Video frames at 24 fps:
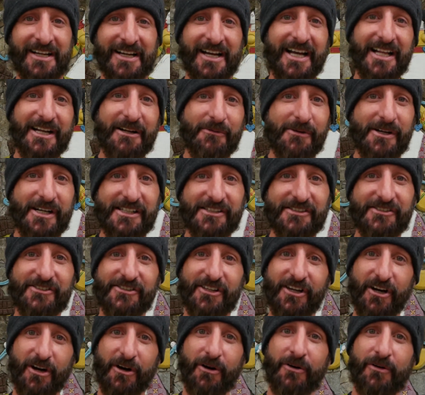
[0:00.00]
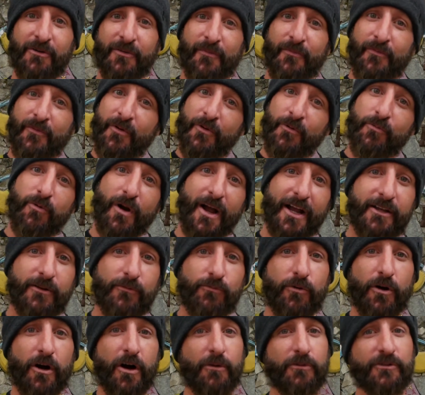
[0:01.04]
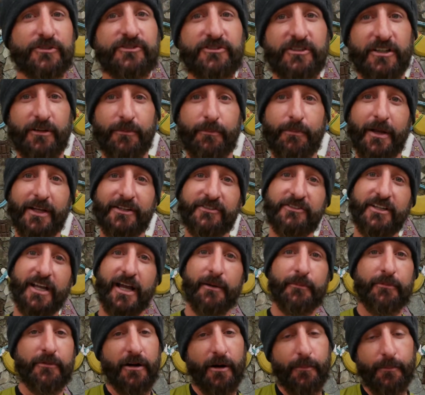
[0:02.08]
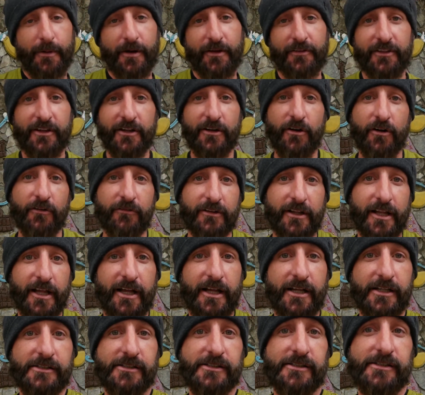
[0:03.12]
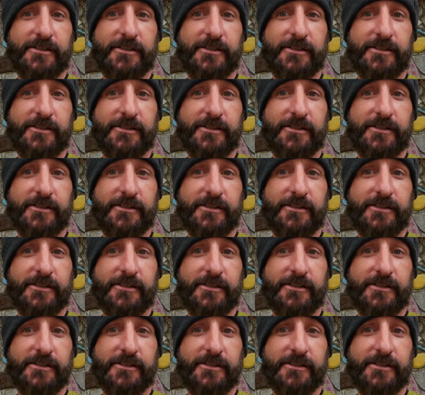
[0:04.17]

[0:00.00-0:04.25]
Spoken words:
Anyways, so rock and roll. We'll see you at base camp, Carpathian Overland.